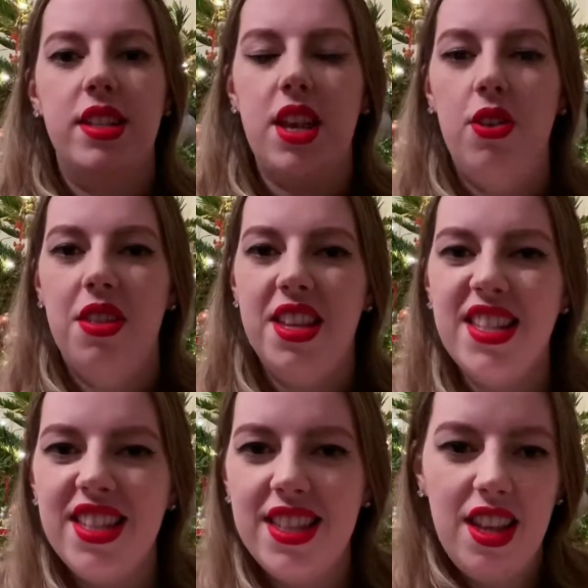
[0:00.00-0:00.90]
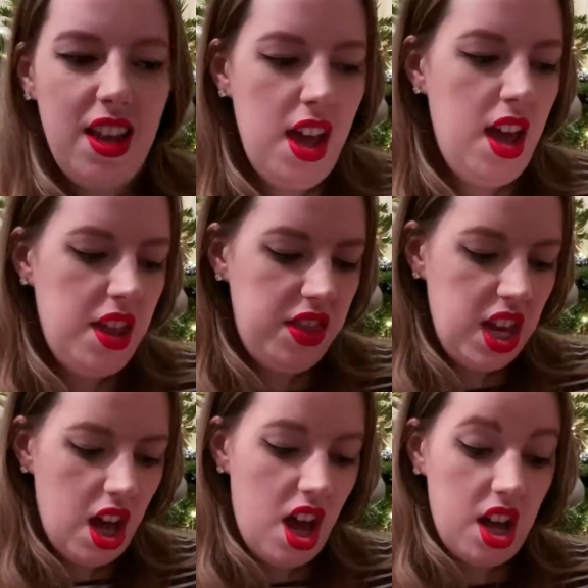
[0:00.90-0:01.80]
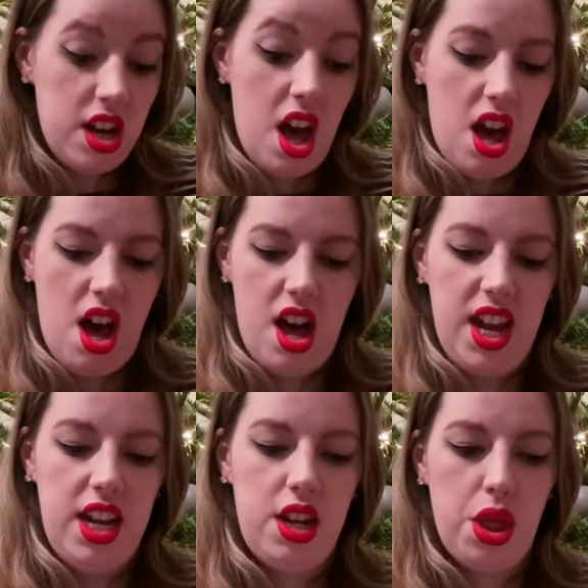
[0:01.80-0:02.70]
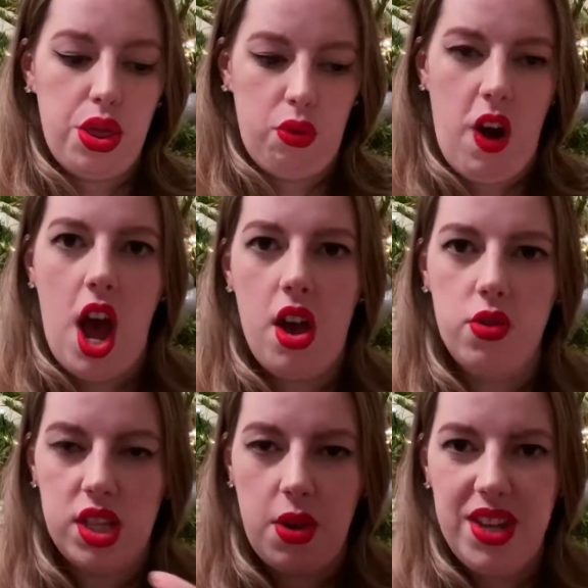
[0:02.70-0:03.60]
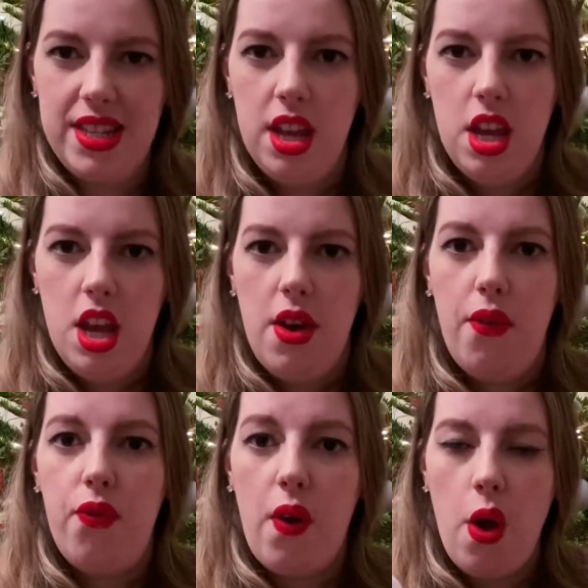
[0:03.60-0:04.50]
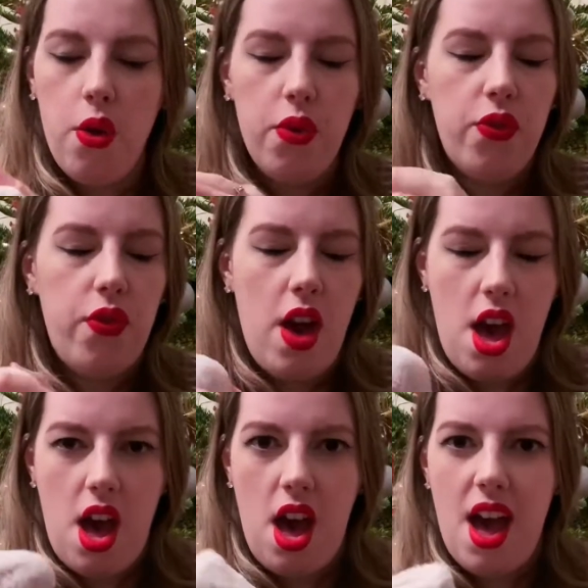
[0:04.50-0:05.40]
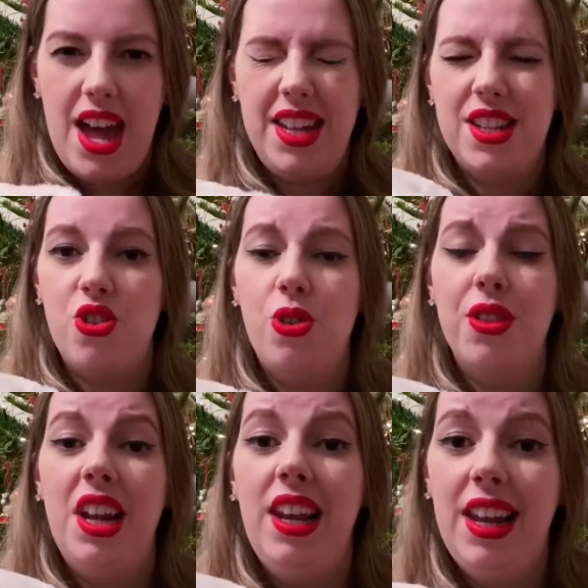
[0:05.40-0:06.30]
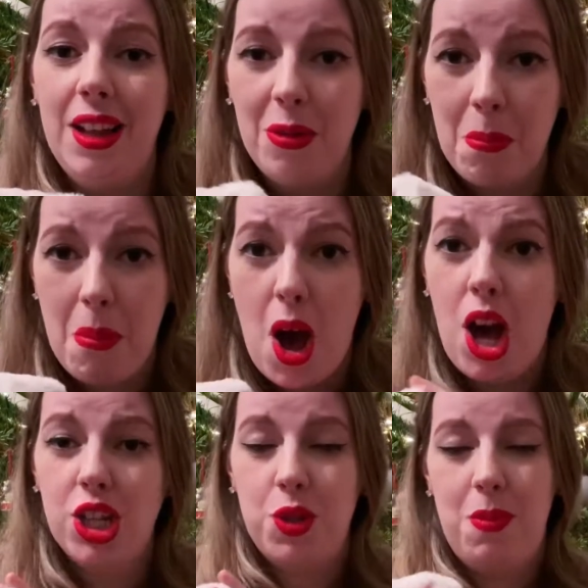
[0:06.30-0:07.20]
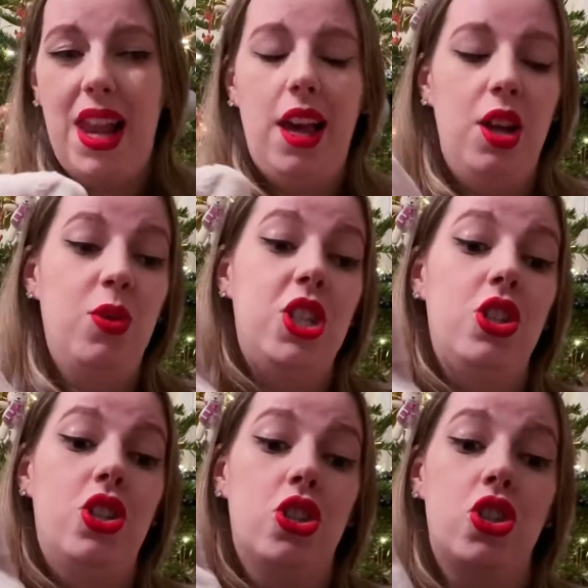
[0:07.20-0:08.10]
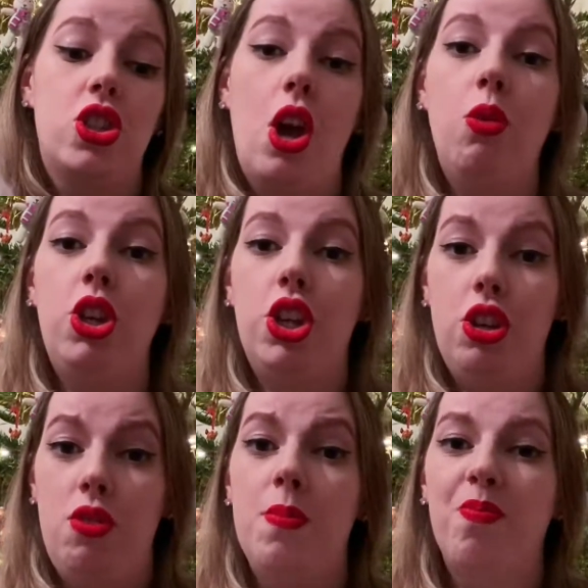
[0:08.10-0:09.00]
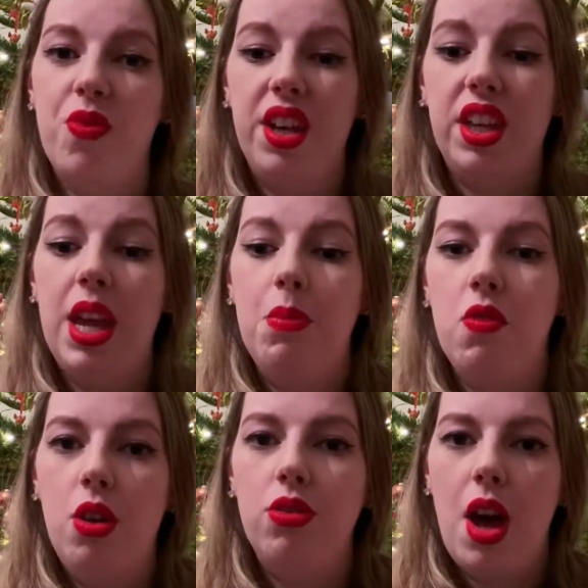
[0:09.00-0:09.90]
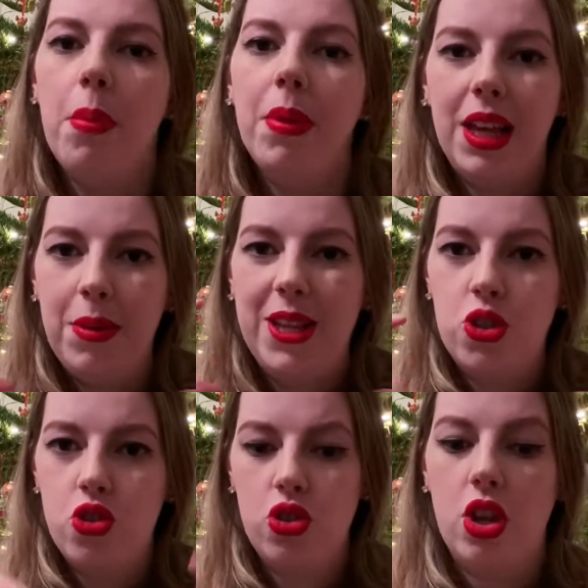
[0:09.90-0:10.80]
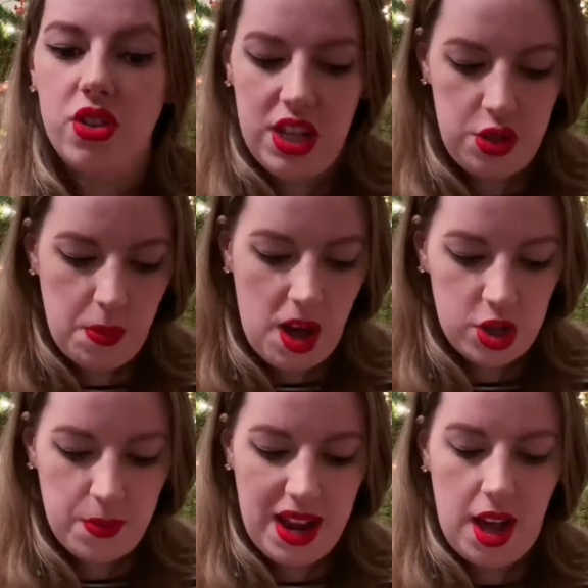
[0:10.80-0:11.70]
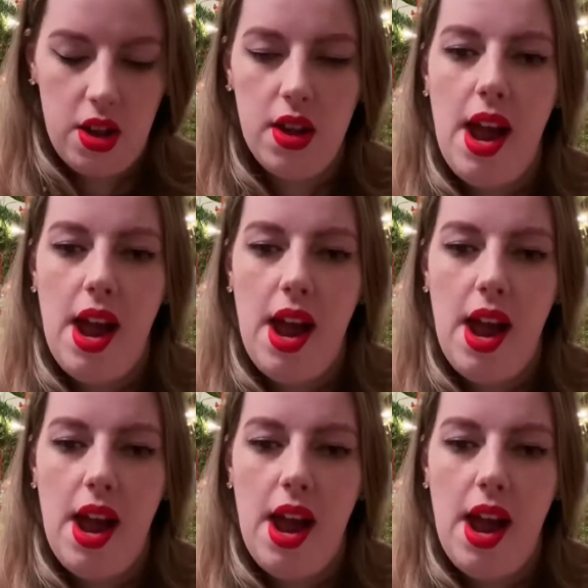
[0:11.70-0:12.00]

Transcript: So this is the unhide throw. So it's faux fur and it's called the Lil Marshmallow, which is just so cute. It came rolled up like a big sausage marshmallow